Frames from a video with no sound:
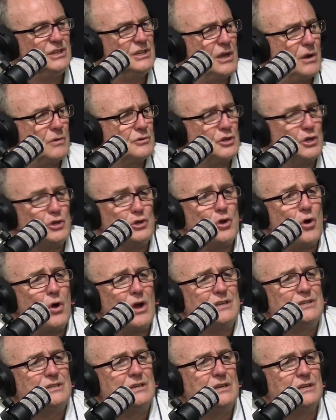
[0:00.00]
He said, I was a
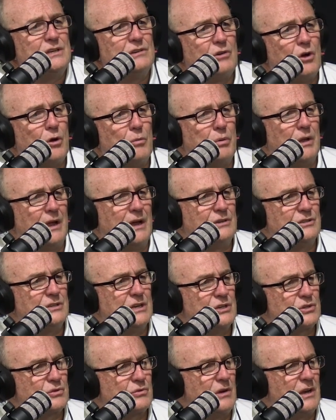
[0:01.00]
19-year-old playing
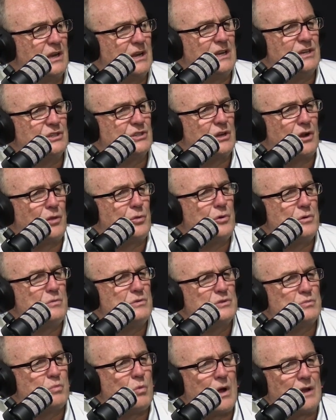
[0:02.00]
Test cricket. He said, I thought it
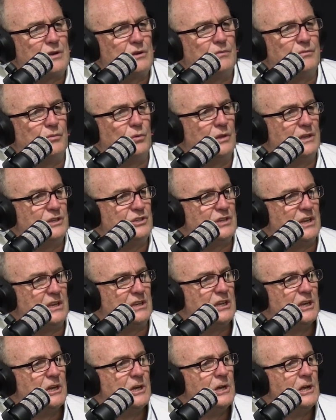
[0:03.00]
was wonderful. He
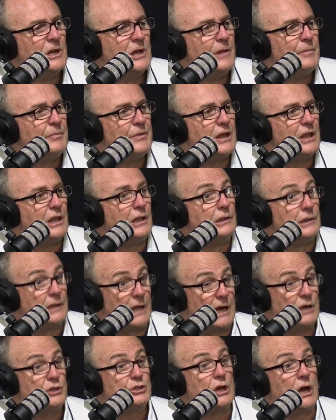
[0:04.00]
said,
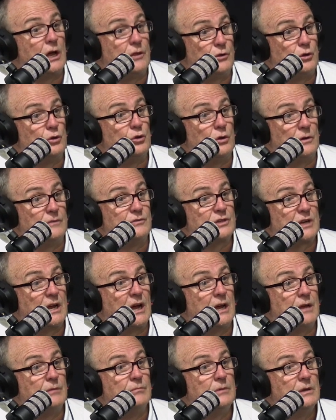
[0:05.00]
later the nerves
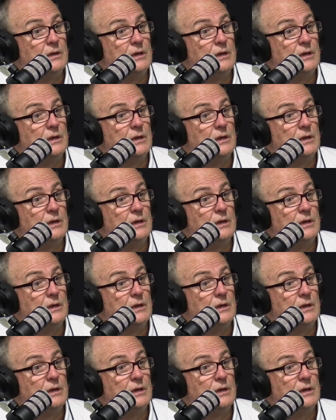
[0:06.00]
came.